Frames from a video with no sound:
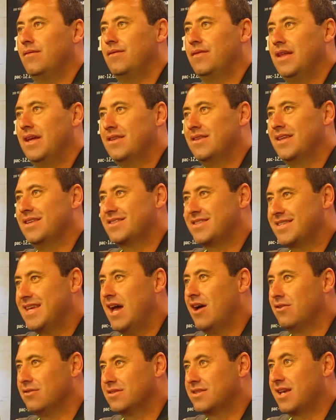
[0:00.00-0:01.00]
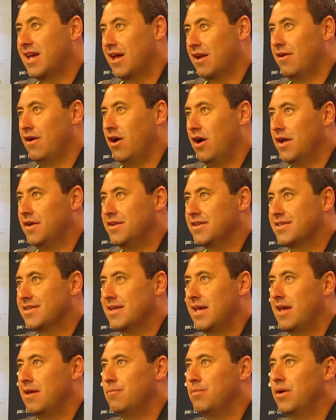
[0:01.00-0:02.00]
That sounds kind of odd to
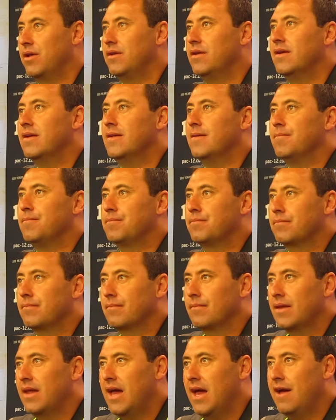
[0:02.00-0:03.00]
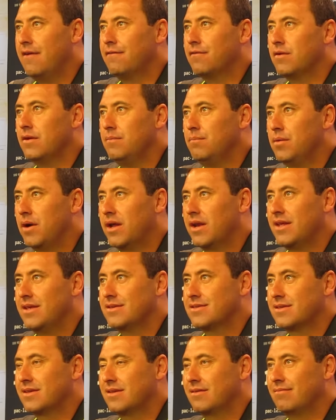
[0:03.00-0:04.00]
say, but
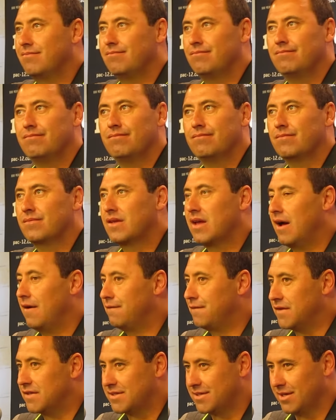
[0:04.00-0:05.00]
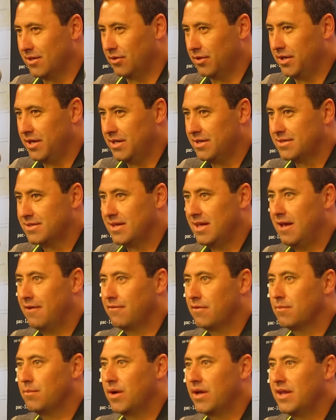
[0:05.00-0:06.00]
everybody's got facilities.
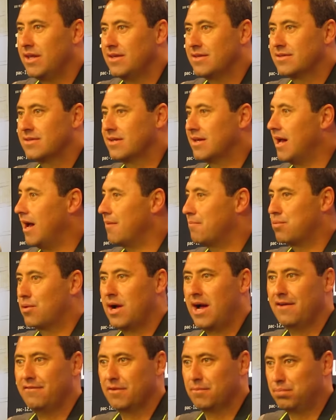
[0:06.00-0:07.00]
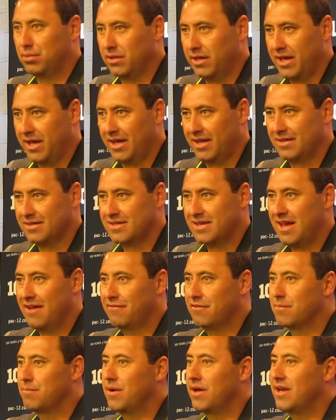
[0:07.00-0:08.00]
Everybody's got private planes.
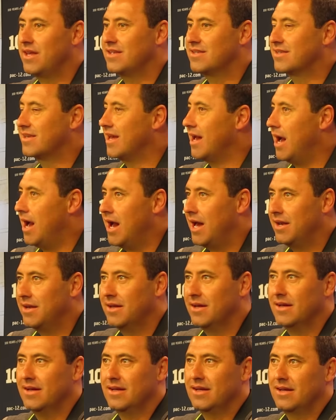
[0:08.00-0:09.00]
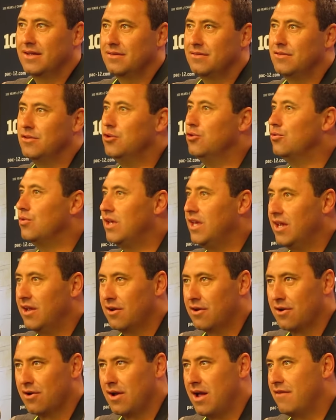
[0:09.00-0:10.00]
Everybody's got new
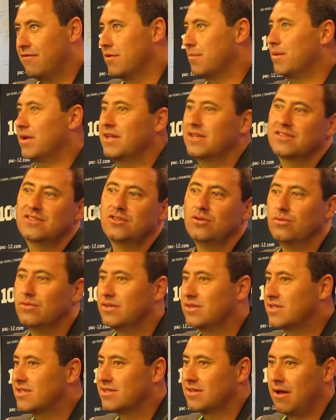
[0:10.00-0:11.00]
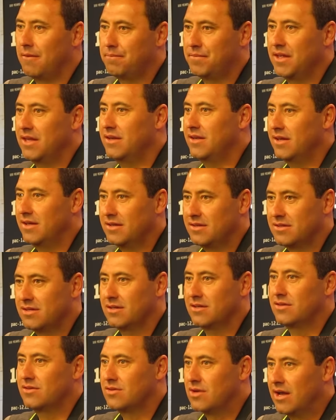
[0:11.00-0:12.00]
gear. Everybody's doing something
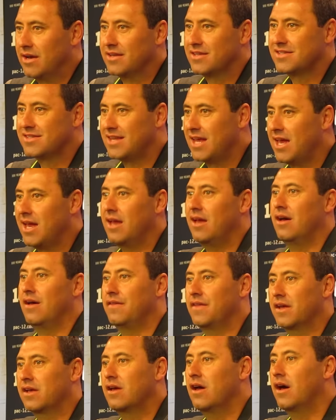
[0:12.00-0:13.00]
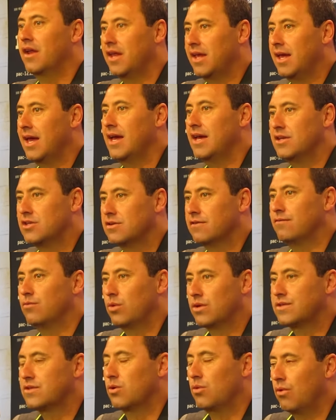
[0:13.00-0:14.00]
to try to stay on the cutting edge of
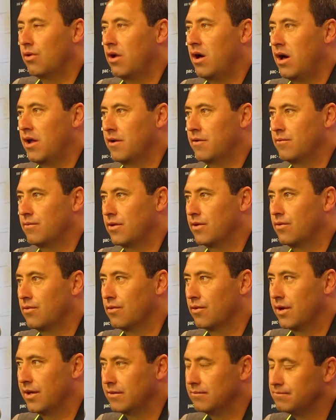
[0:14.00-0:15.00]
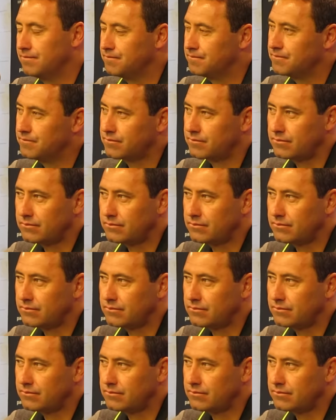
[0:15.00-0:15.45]
what's going on in recruiting.